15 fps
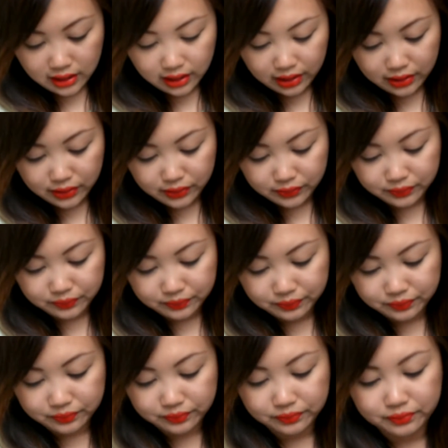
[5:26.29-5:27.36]
Um,
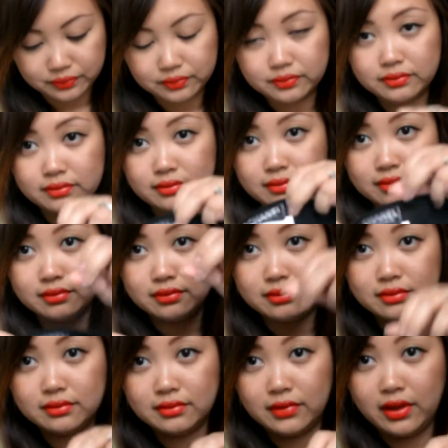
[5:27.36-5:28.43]

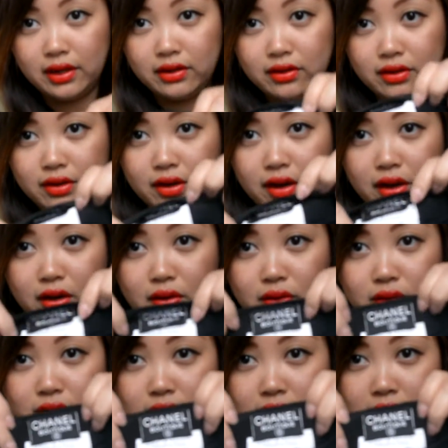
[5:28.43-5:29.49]
there you go.